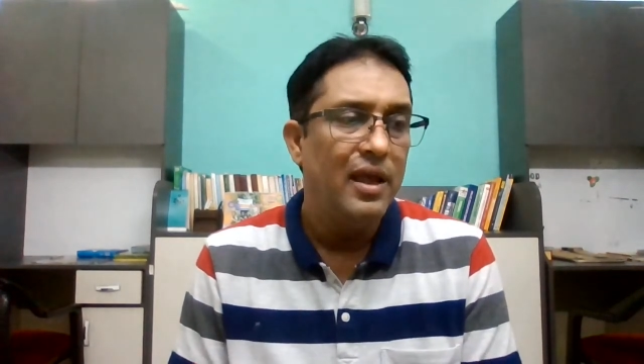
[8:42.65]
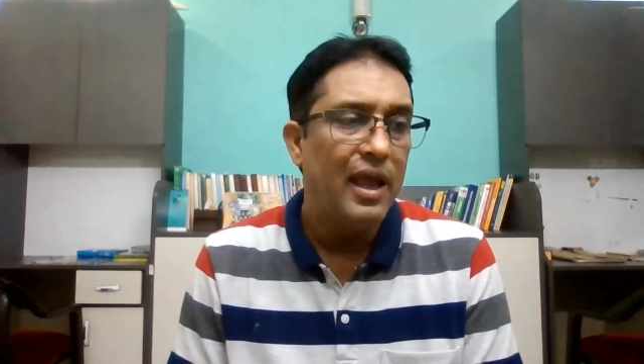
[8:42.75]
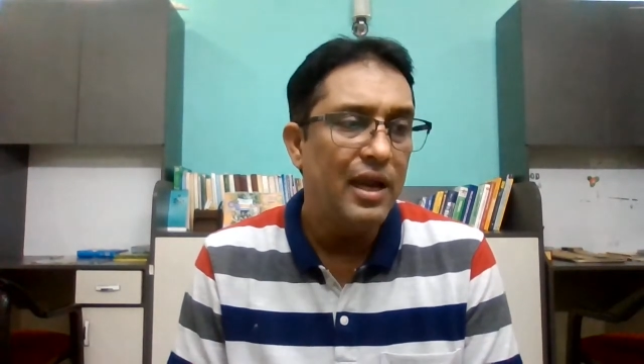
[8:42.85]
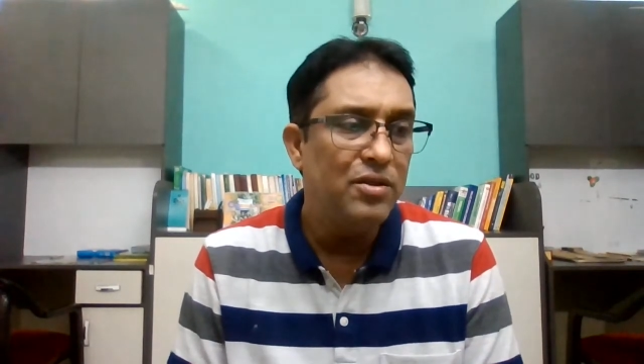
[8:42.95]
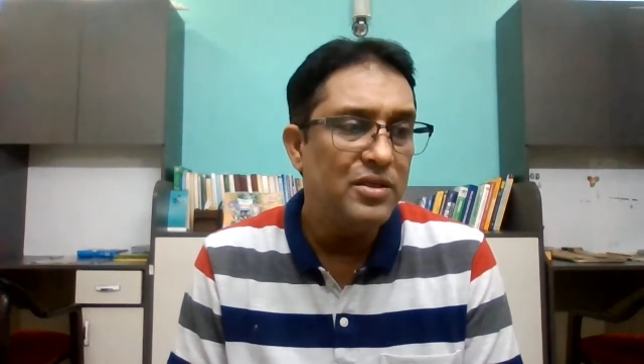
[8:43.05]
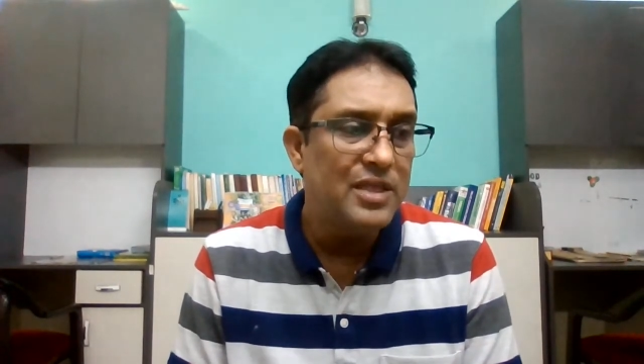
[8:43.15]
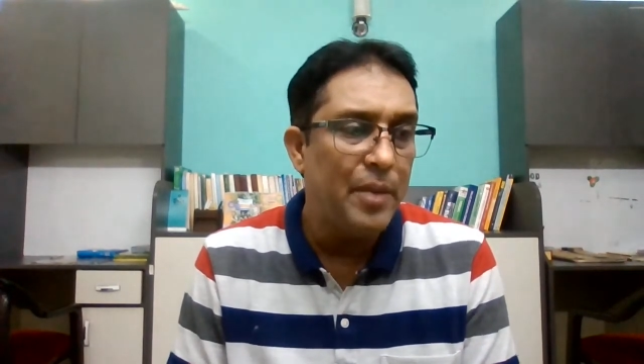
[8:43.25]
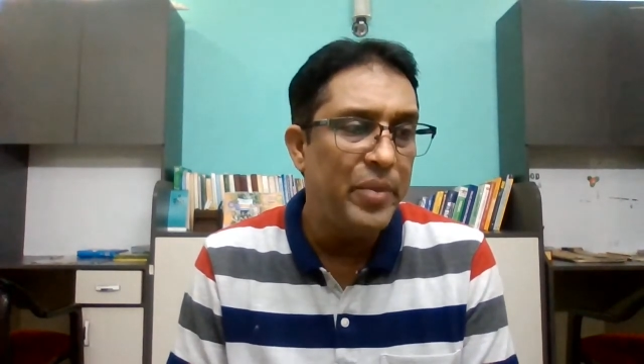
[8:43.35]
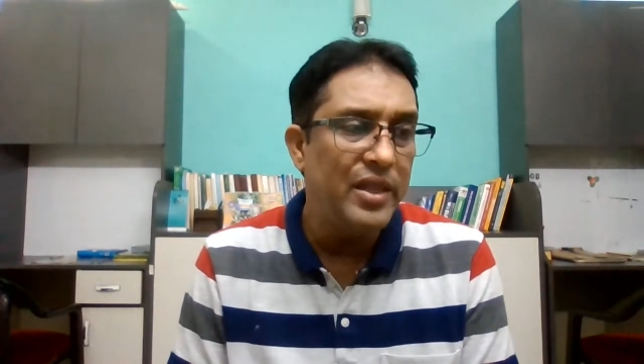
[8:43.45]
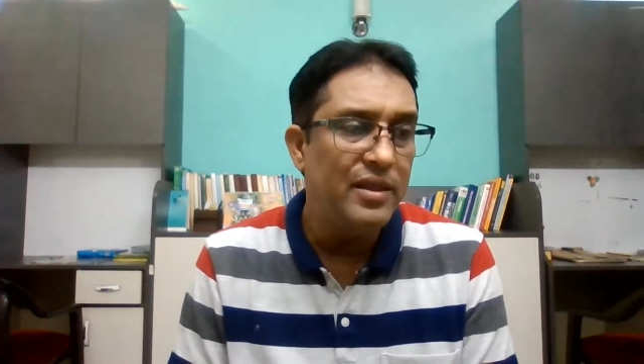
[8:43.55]
and the
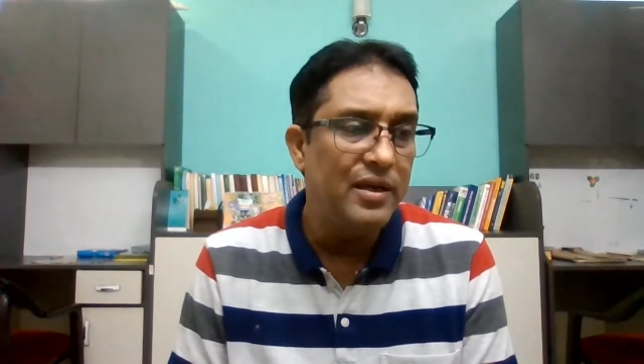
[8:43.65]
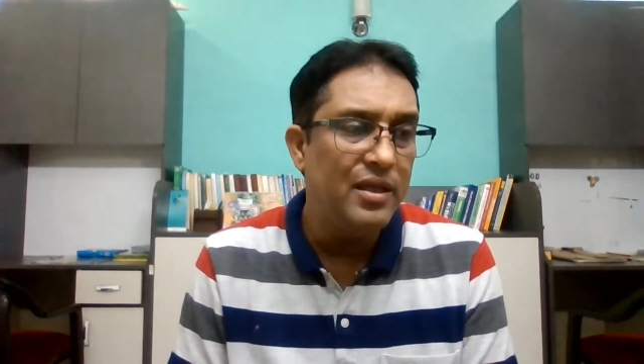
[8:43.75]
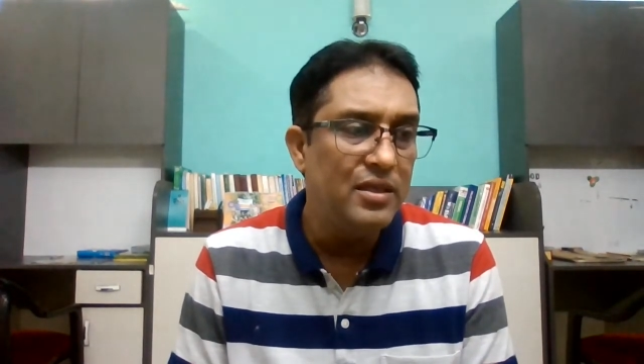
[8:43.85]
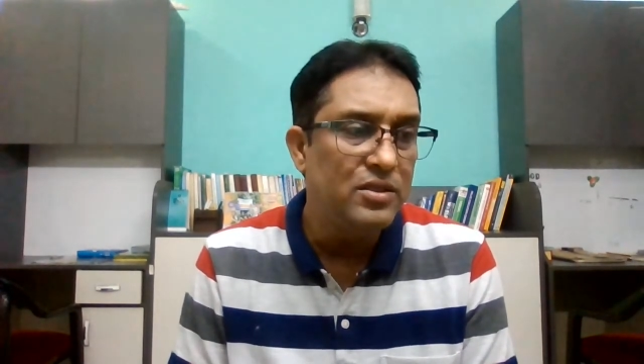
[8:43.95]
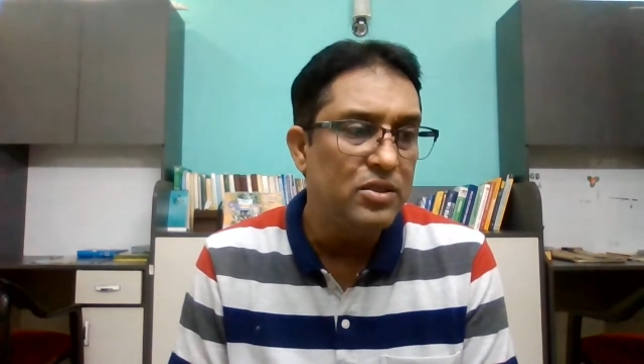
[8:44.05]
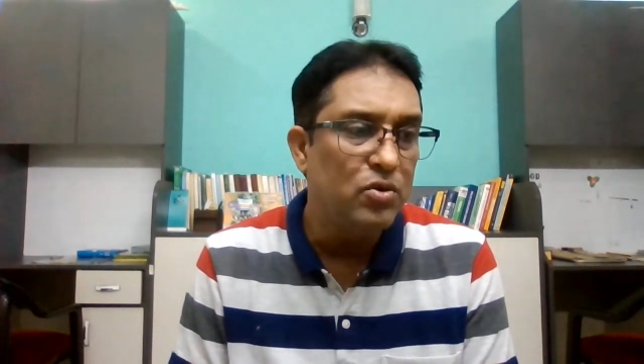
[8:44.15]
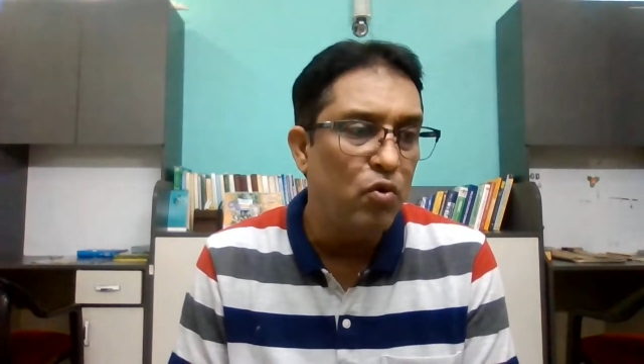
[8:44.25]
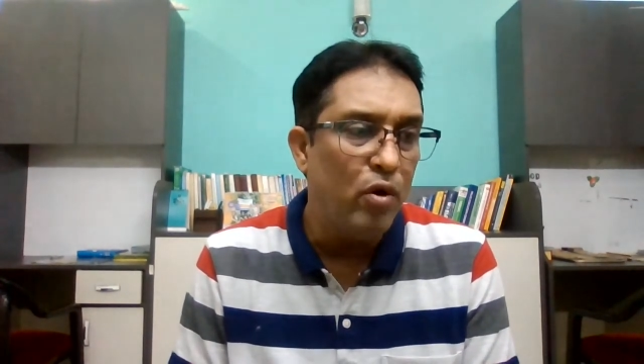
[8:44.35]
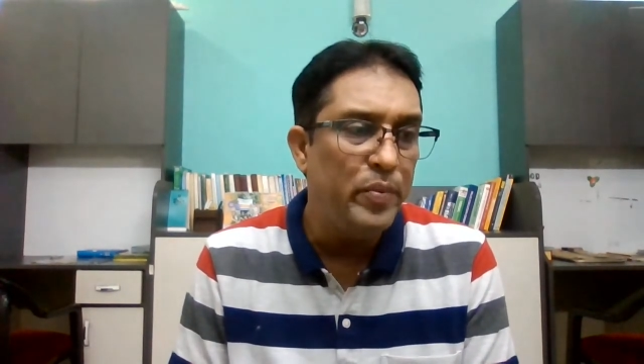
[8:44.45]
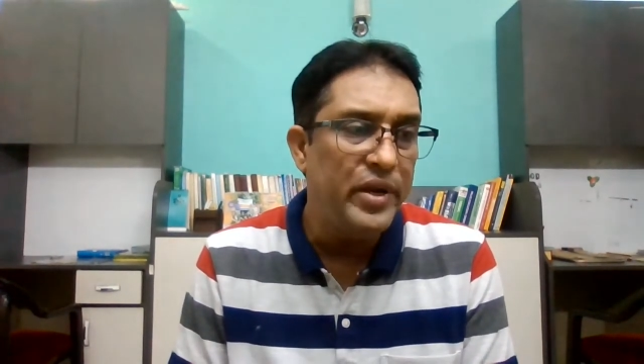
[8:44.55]
seventh, that is
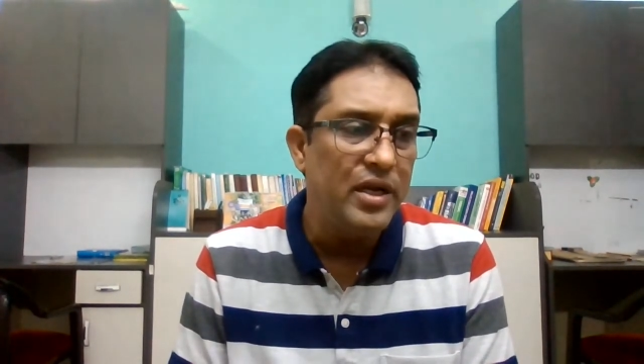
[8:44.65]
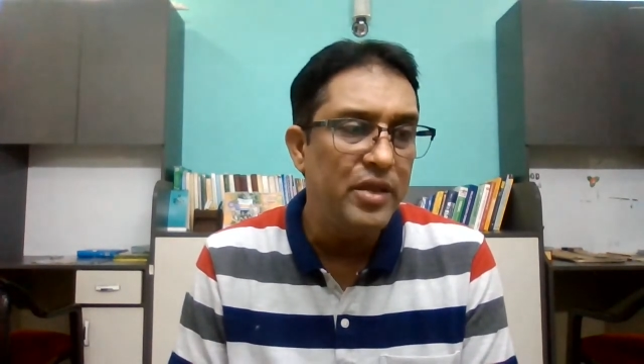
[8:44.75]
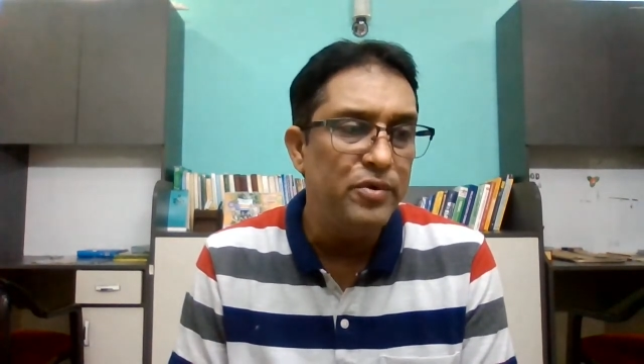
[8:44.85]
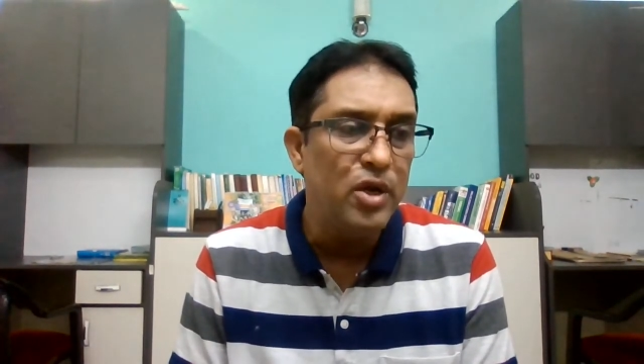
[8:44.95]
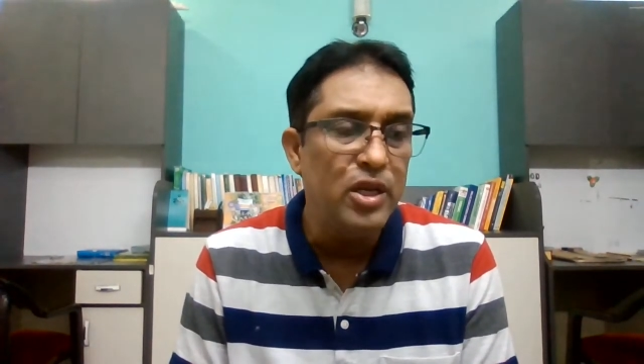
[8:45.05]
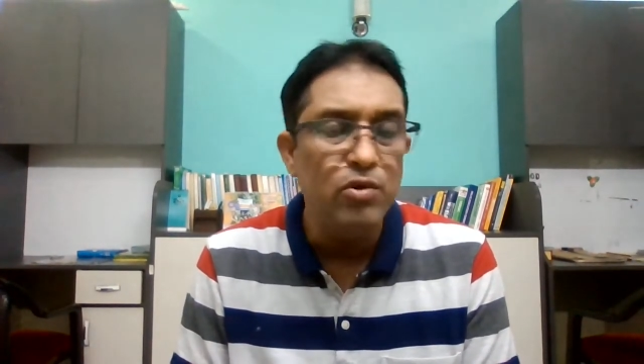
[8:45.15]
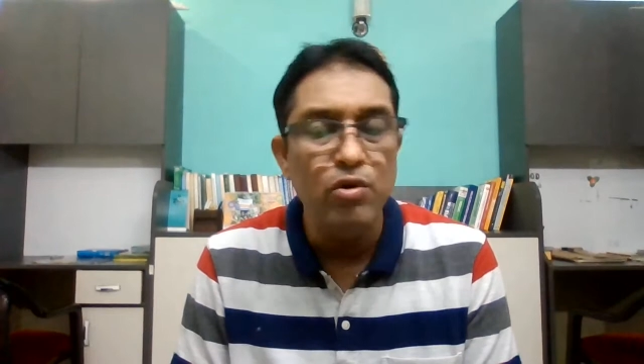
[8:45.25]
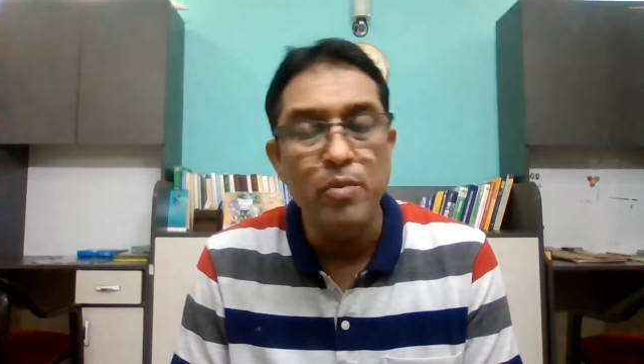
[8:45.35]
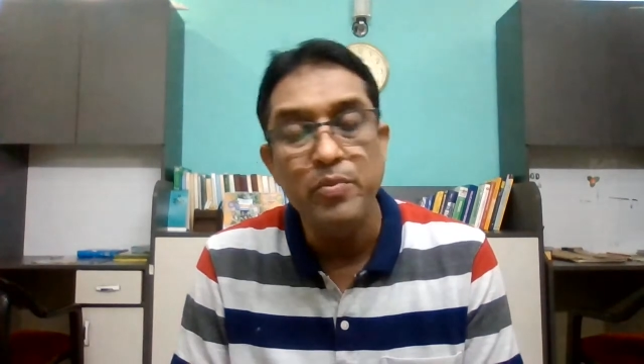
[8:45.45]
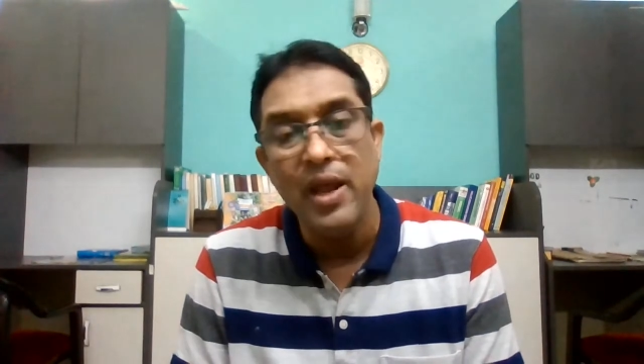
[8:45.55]
cooperative
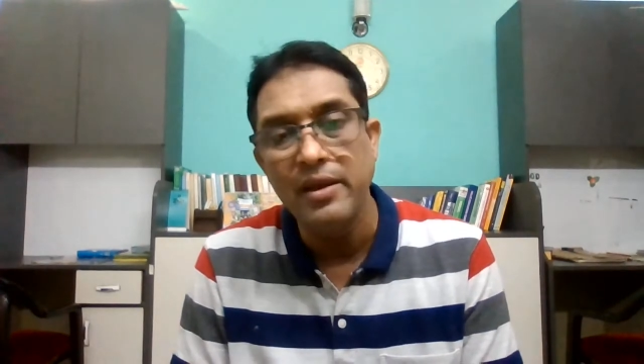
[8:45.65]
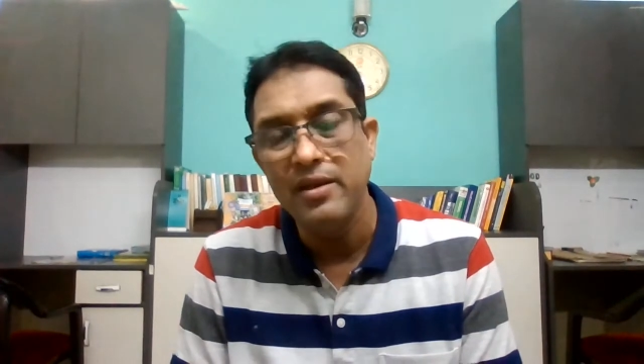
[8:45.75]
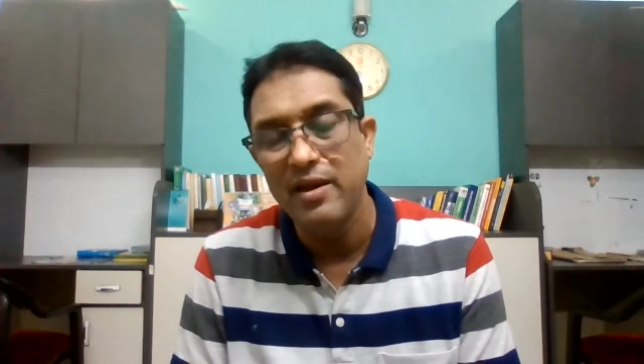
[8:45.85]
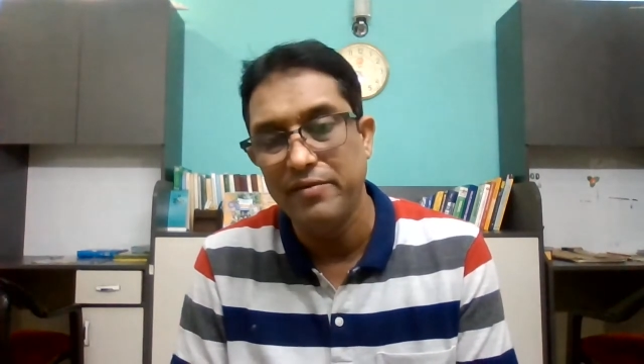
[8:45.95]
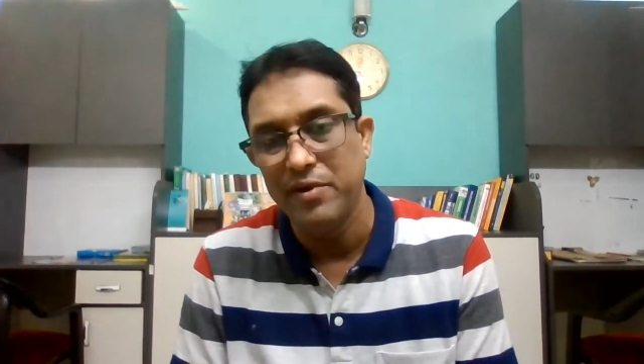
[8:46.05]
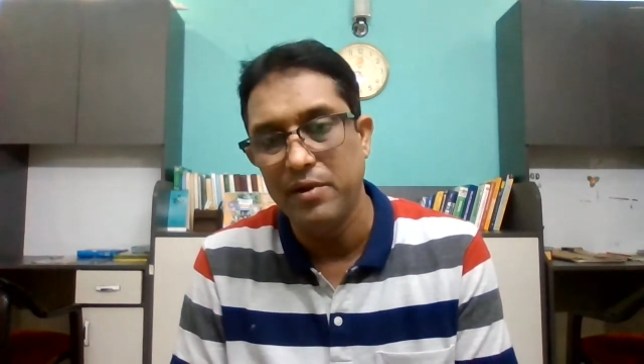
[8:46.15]
curriculum planning level.